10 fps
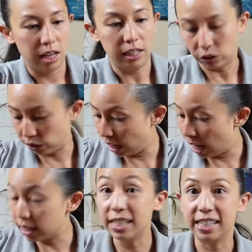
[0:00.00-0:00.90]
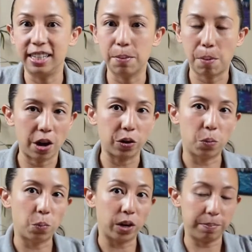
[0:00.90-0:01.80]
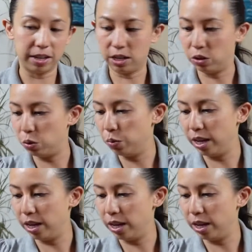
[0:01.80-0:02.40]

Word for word: So he hasn't seen the bottle. What I'm going to do